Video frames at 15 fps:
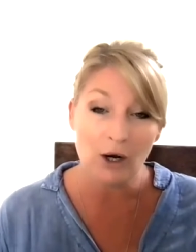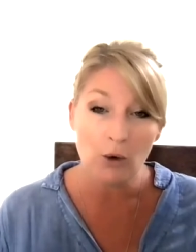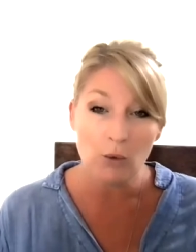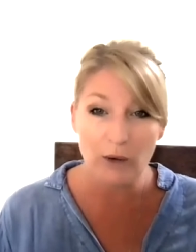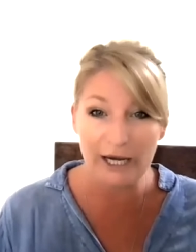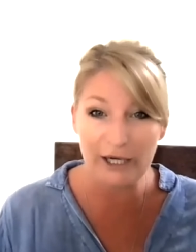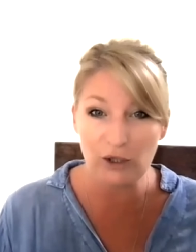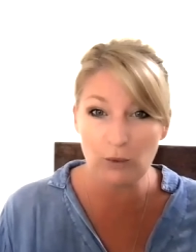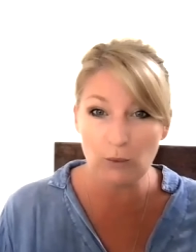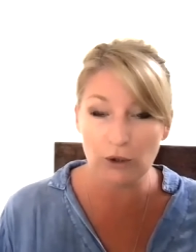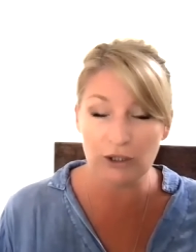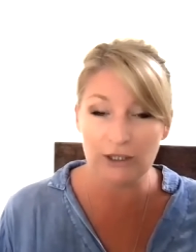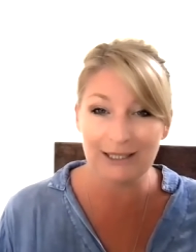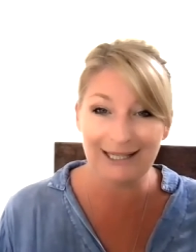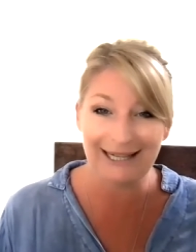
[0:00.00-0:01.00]
when you
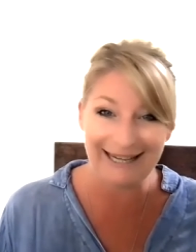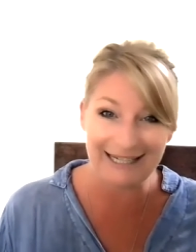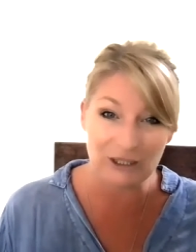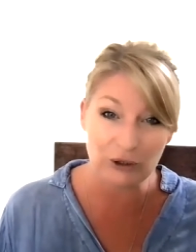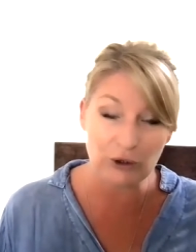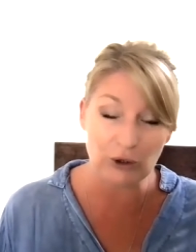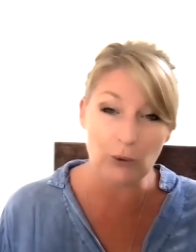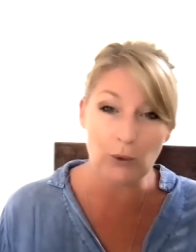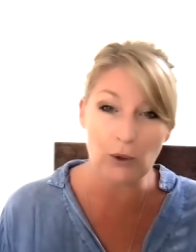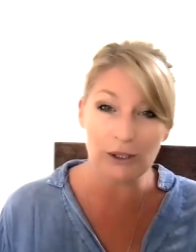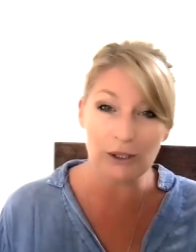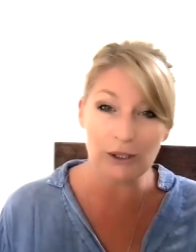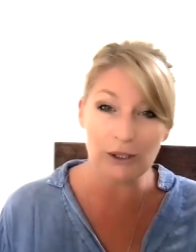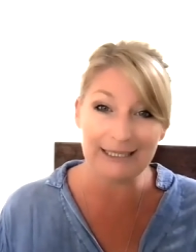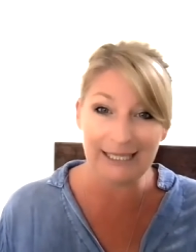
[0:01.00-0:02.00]
want it, and to the
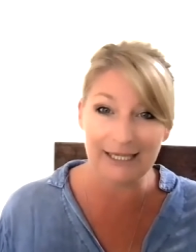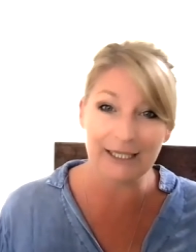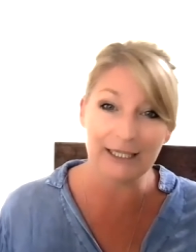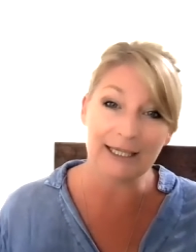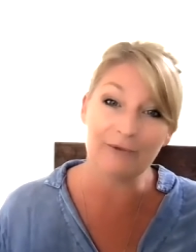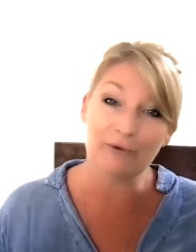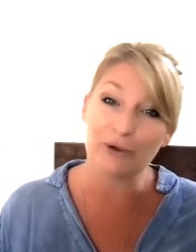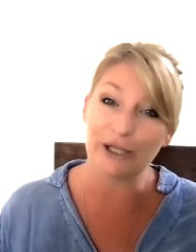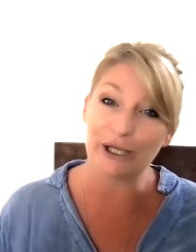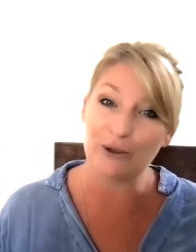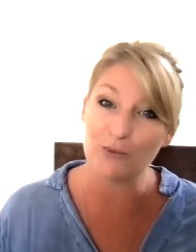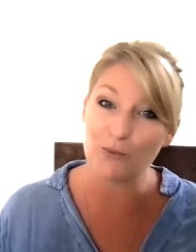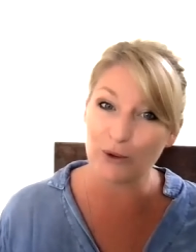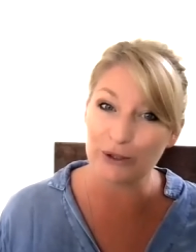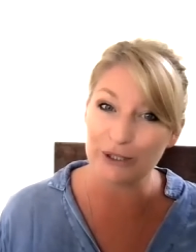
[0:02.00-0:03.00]
quality and the level that
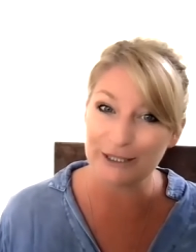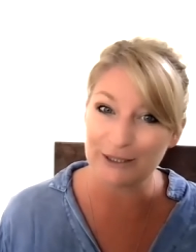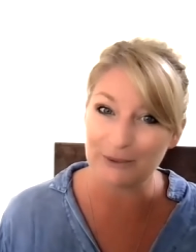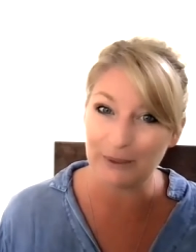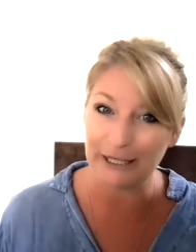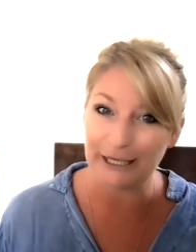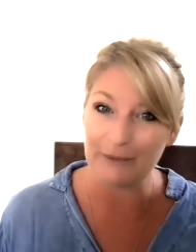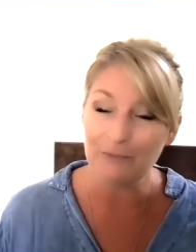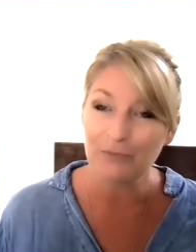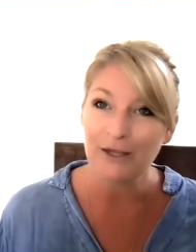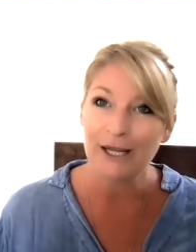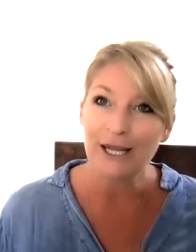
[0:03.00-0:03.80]
you want it to be.